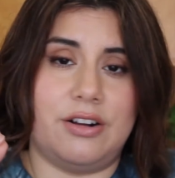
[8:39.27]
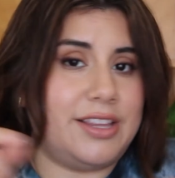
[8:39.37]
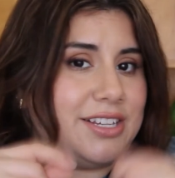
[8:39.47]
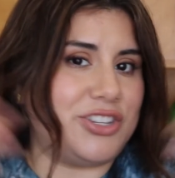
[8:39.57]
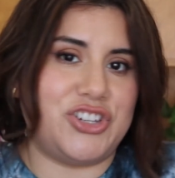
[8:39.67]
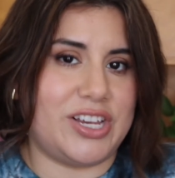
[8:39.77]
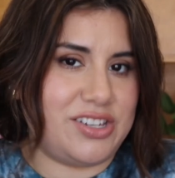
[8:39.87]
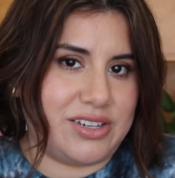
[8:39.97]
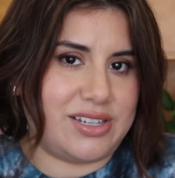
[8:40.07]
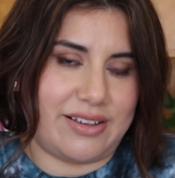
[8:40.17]
all the
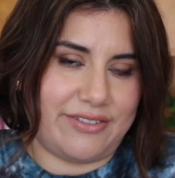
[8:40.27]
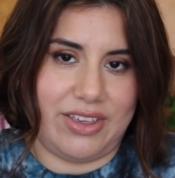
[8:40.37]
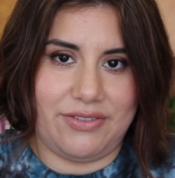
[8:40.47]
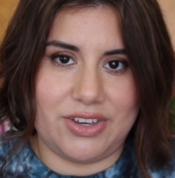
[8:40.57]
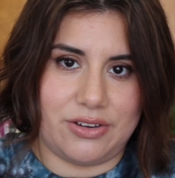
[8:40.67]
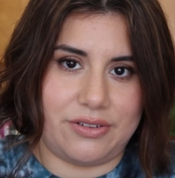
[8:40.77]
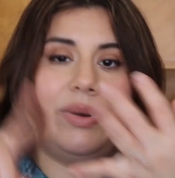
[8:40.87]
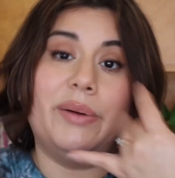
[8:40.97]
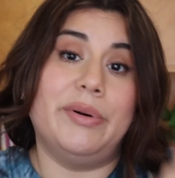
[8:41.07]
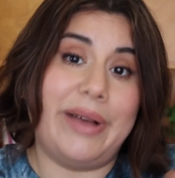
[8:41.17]
suggestions that I've given you.
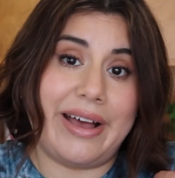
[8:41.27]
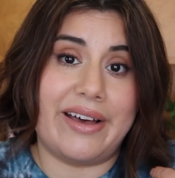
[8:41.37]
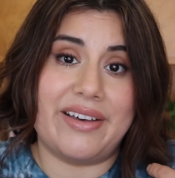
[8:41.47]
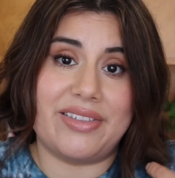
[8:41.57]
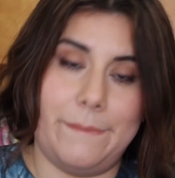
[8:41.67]
Bubble bath,